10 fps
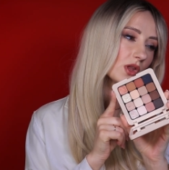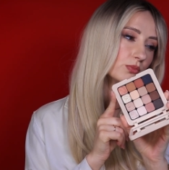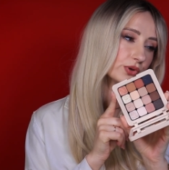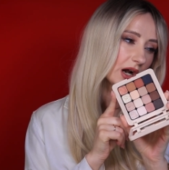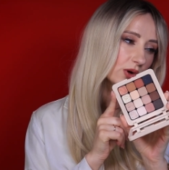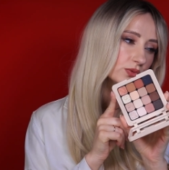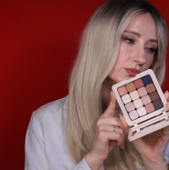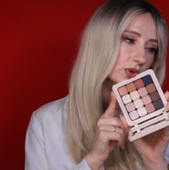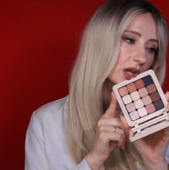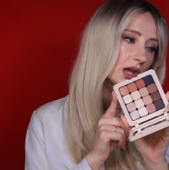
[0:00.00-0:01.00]

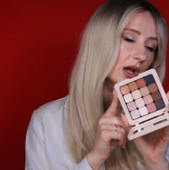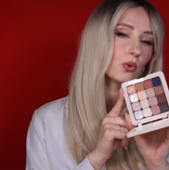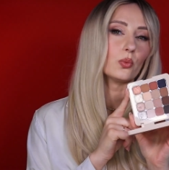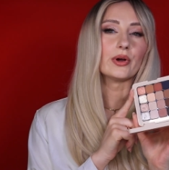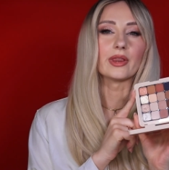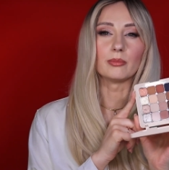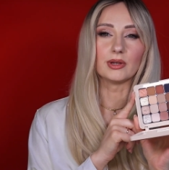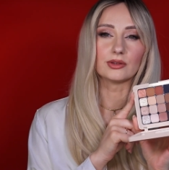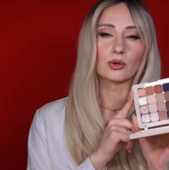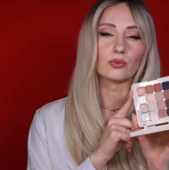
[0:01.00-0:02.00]
brown with a
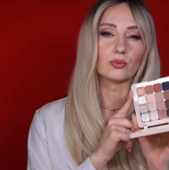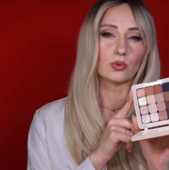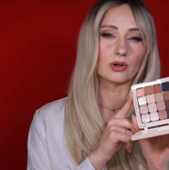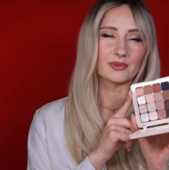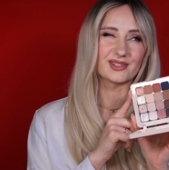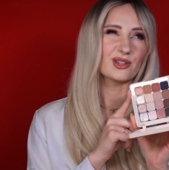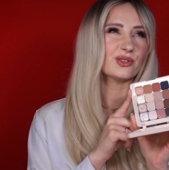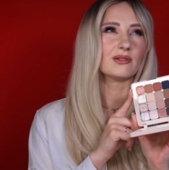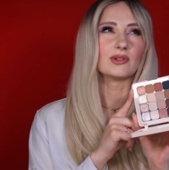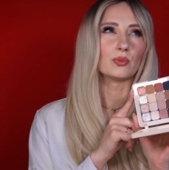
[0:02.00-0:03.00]
bit of warmness,
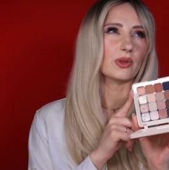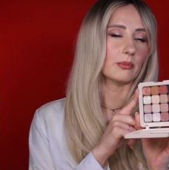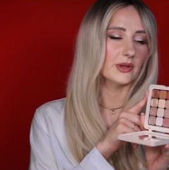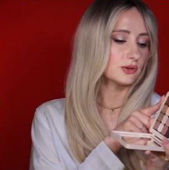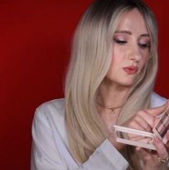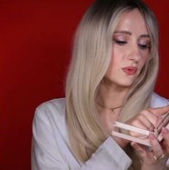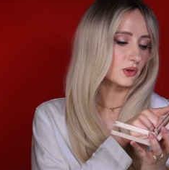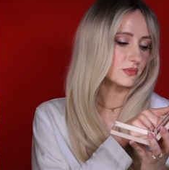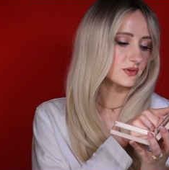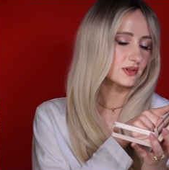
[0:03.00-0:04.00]
not even with a bit of
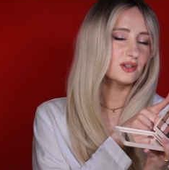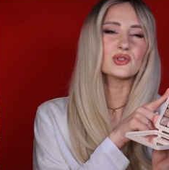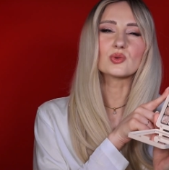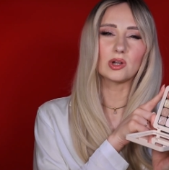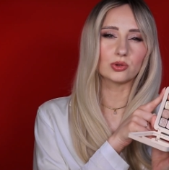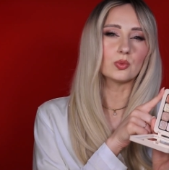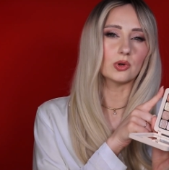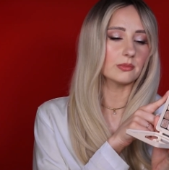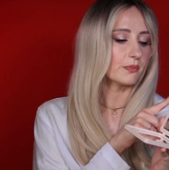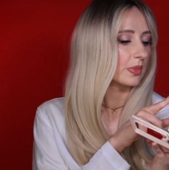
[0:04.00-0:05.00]
warmness, it's quite
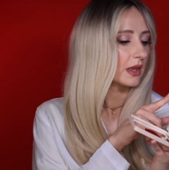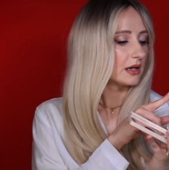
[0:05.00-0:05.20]
warm.